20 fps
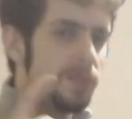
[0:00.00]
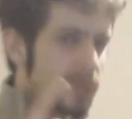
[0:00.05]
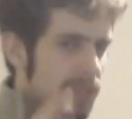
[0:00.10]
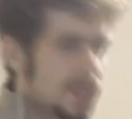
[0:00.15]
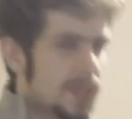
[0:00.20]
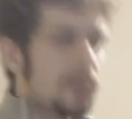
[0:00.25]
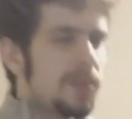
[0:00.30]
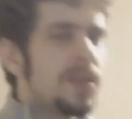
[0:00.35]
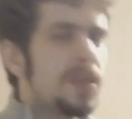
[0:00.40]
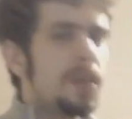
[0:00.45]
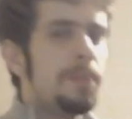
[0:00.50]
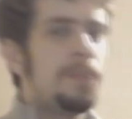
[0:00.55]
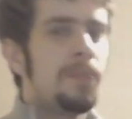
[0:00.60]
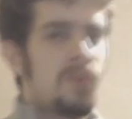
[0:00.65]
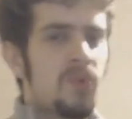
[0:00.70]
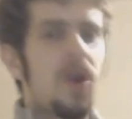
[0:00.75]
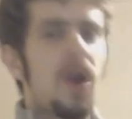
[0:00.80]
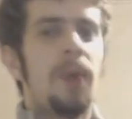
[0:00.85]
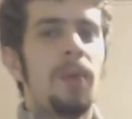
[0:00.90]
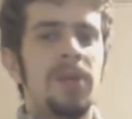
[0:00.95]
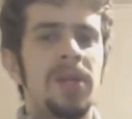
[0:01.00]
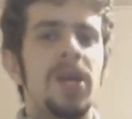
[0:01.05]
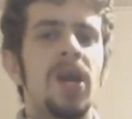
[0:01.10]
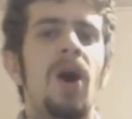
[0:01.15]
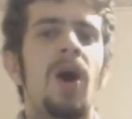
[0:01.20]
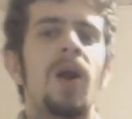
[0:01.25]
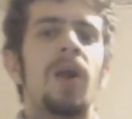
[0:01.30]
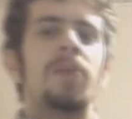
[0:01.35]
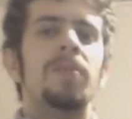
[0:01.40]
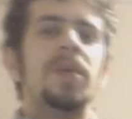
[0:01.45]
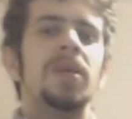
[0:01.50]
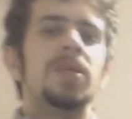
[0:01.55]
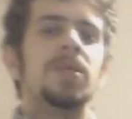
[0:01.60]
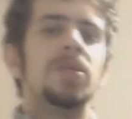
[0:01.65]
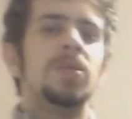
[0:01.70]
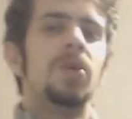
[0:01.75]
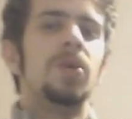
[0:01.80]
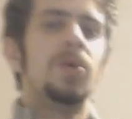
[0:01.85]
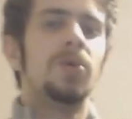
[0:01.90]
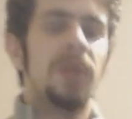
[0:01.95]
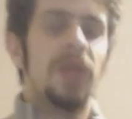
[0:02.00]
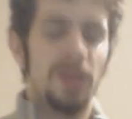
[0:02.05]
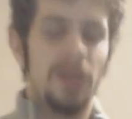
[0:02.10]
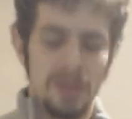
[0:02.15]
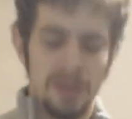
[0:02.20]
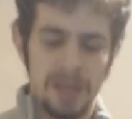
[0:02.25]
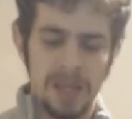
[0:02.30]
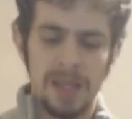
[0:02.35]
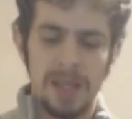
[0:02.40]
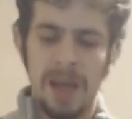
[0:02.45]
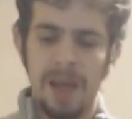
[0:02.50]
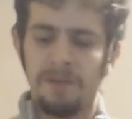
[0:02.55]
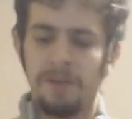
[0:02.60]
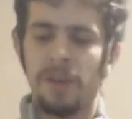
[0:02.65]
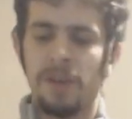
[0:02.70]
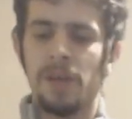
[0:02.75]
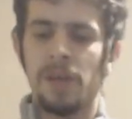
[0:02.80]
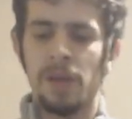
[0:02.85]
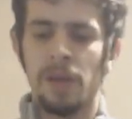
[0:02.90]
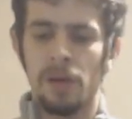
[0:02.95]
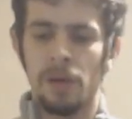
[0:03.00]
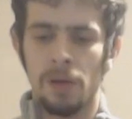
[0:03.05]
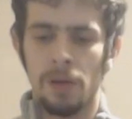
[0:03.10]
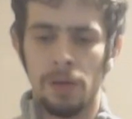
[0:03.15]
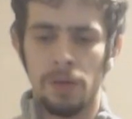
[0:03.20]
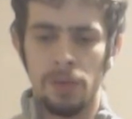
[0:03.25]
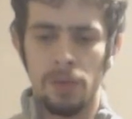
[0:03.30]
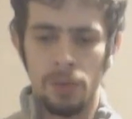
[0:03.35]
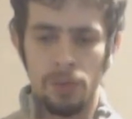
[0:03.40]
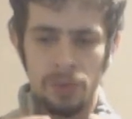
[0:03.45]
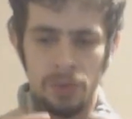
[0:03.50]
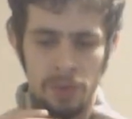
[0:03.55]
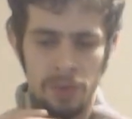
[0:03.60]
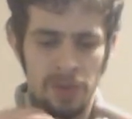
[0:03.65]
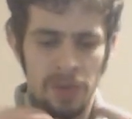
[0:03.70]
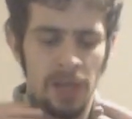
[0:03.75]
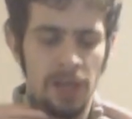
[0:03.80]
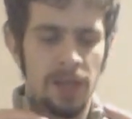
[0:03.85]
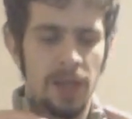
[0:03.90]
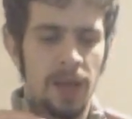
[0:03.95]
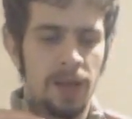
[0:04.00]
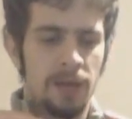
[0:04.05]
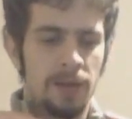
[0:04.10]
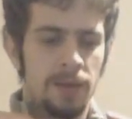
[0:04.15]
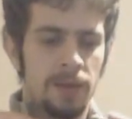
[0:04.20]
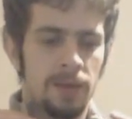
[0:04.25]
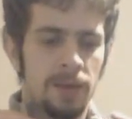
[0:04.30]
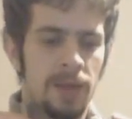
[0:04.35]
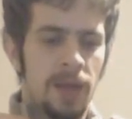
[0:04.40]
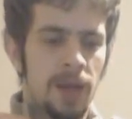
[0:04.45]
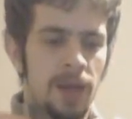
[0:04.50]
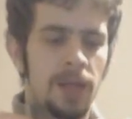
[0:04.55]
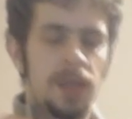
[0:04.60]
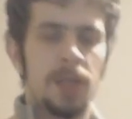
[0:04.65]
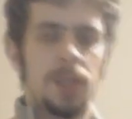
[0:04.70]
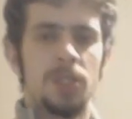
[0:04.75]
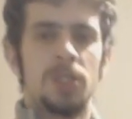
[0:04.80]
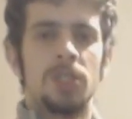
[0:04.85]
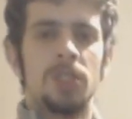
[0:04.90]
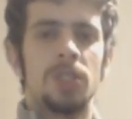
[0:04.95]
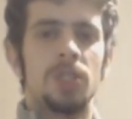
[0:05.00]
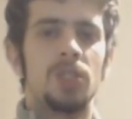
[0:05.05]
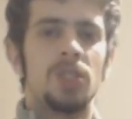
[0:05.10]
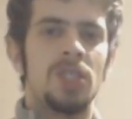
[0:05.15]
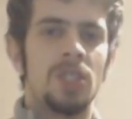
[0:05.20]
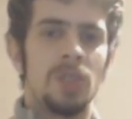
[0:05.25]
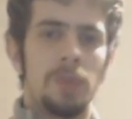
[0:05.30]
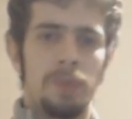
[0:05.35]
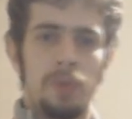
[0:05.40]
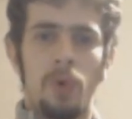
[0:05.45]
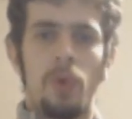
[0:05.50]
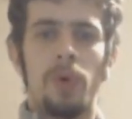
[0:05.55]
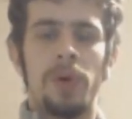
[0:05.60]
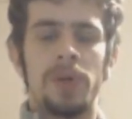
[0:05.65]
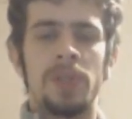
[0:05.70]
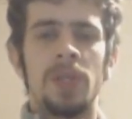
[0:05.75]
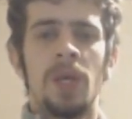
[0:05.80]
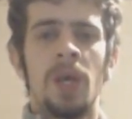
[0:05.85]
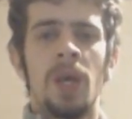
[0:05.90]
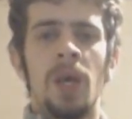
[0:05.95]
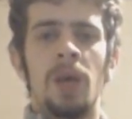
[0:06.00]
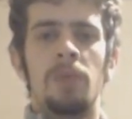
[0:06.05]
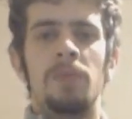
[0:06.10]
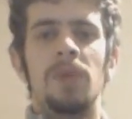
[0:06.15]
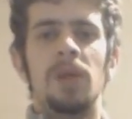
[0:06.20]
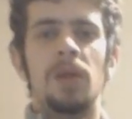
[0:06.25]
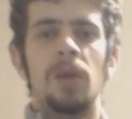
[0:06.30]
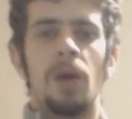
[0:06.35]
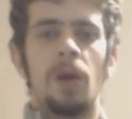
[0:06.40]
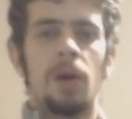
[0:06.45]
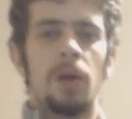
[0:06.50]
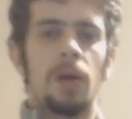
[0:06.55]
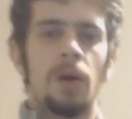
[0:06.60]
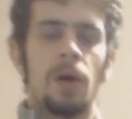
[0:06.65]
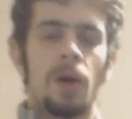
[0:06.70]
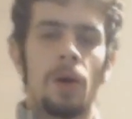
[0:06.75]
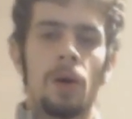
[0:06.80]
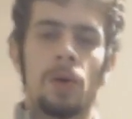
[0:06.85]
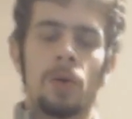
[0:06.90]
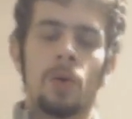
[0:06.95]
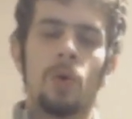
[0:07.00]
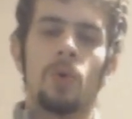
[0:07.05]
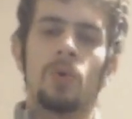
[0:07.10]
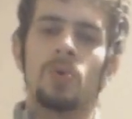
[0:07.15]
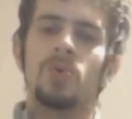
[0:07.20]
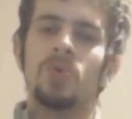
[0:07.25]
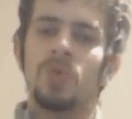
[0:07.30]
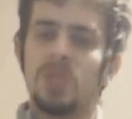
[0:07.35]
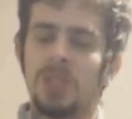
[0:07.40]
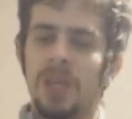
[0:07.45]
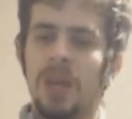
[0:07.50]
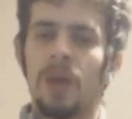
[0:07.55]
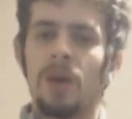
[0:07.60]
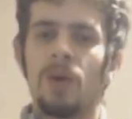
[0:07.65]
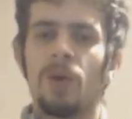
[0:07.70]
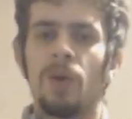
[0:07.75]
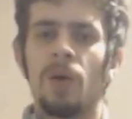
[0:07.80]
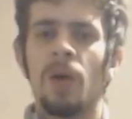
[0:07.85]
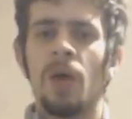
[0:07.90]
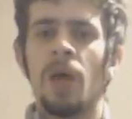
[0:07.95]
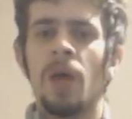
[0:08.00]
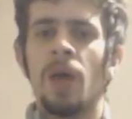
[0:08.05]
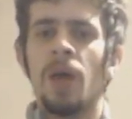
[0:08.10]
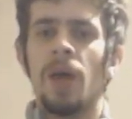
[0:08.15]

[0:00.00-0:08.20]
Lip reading: Some of them probably are, because, you know, they definitely you know, take that dedication and just support me on a whole new scale.